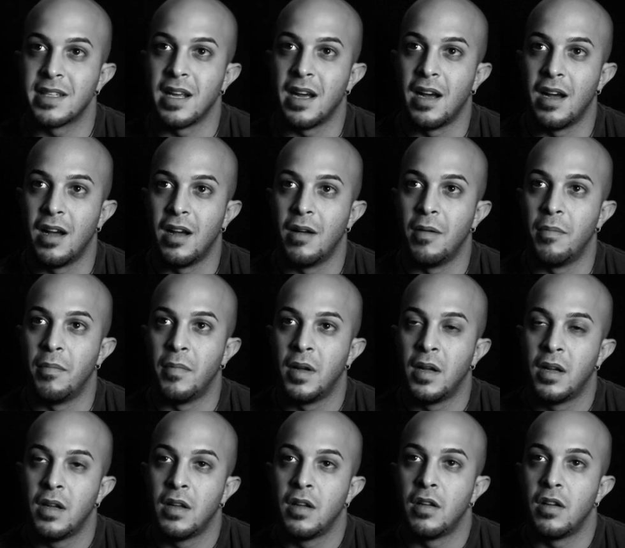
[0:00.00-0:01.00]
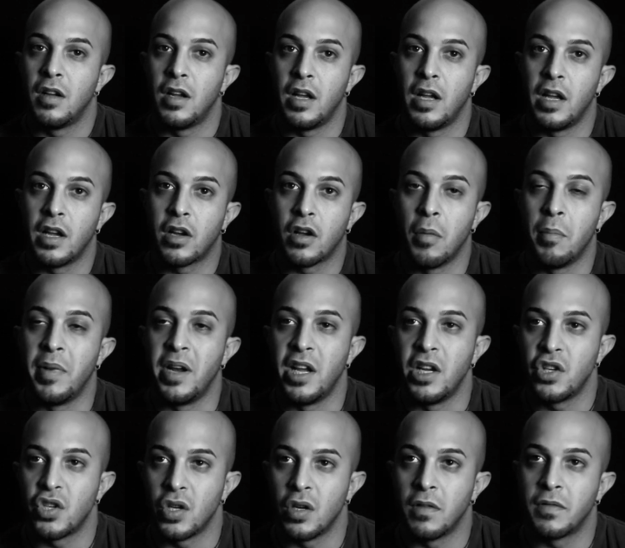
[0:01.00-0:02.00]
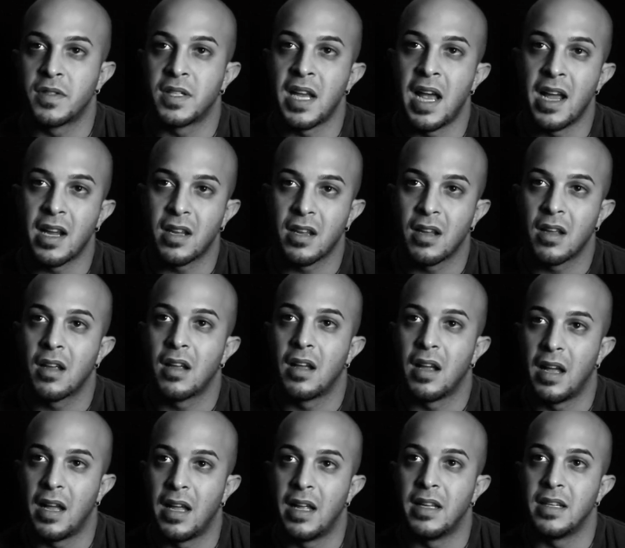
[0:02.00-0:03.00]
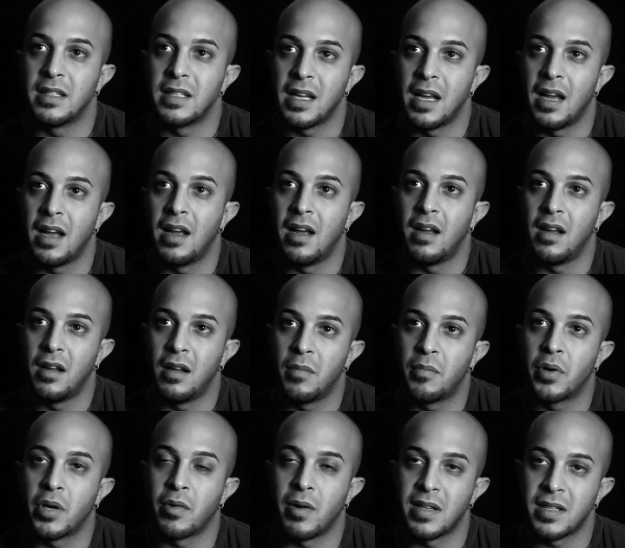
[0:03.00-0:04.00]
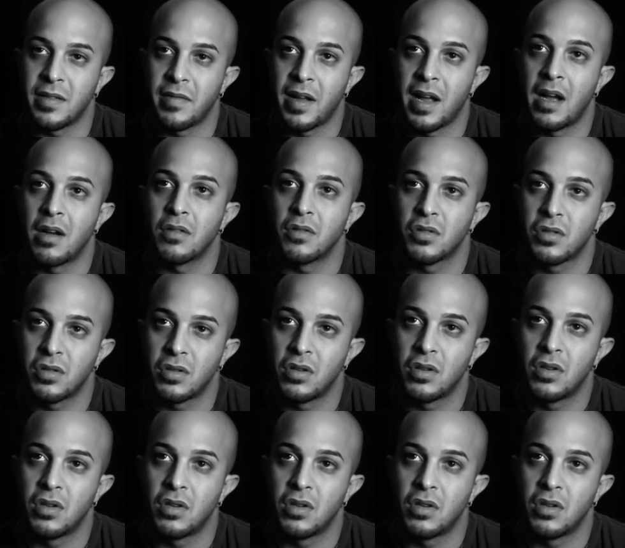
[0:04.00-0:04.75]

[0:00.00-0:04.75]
a combination of tech and progressive house.